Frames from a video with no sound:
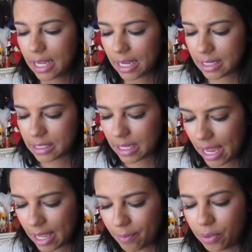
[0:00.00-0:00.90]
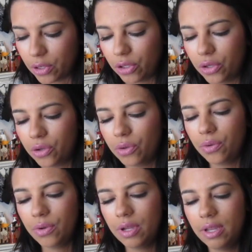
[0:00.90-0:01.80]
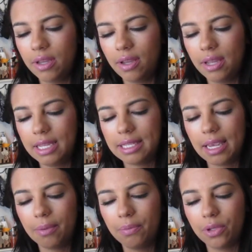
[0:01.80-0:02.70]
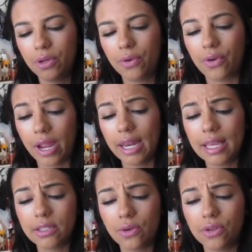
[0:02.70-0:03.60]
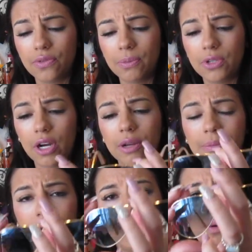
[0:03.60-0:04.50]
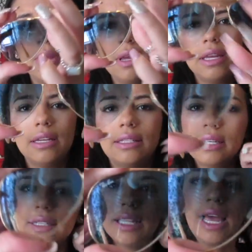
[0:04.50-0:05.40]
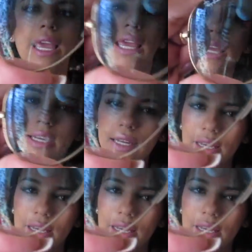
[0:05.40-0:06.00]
It's a blue, it's like a blue gradient. So it goes from dark blue to light.